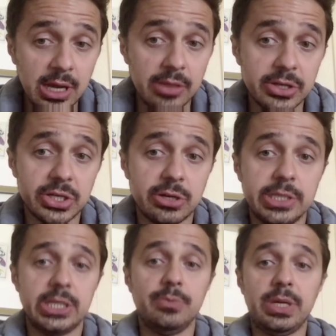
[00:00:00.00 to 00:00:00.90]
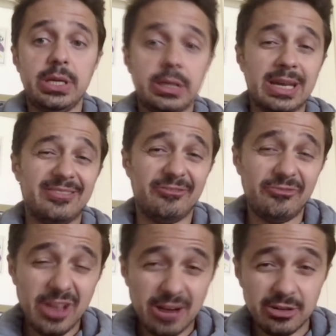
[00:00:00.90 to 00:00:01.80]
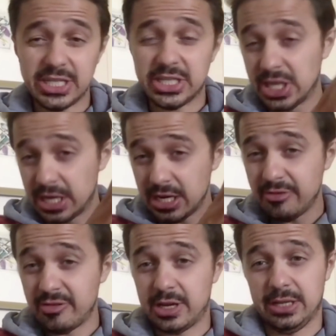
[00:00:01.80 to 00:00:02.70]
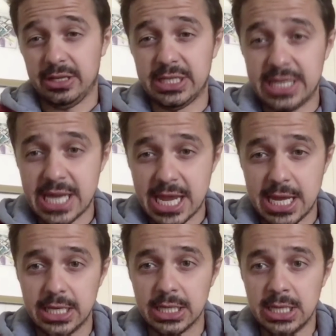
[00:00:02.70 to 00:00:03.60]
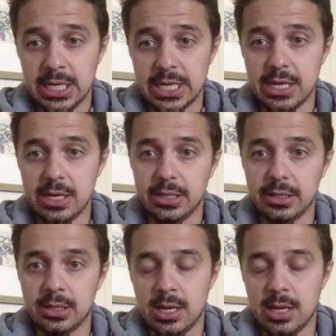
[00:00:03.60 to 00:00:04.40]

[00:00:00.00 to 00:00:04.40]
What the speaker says: there's going to be a very significant gain in